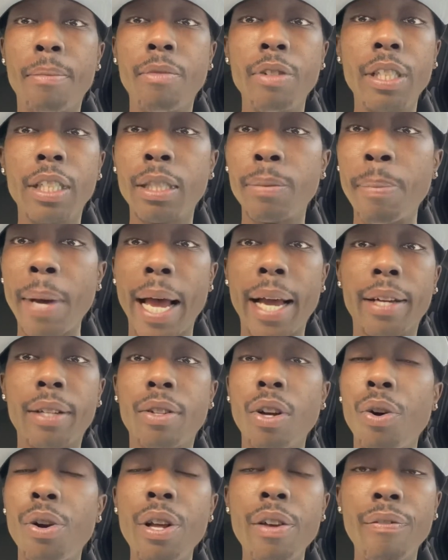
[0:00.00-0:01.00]
Respect.
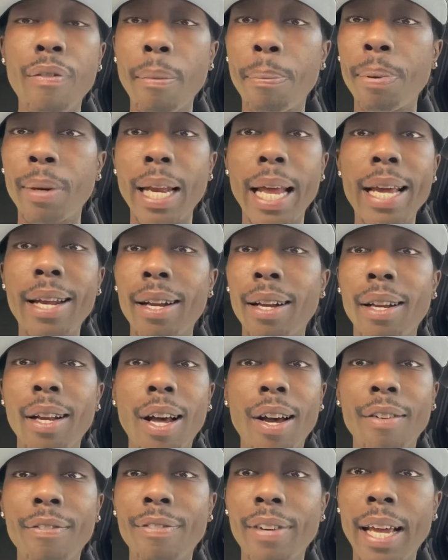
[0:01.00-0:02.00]
Don't even play the
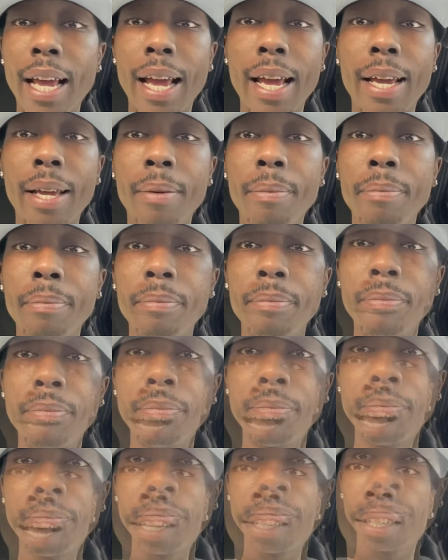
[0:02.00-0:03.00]
love game,
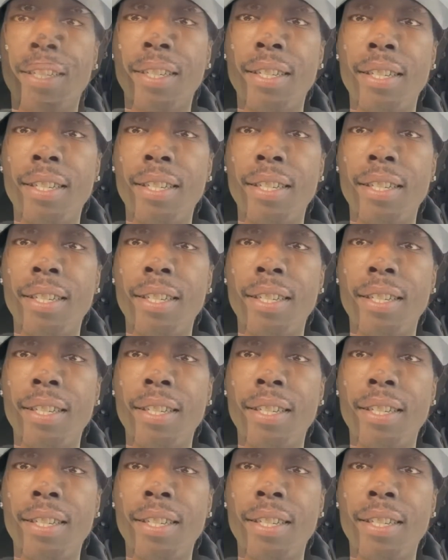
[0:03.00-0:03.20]
guys.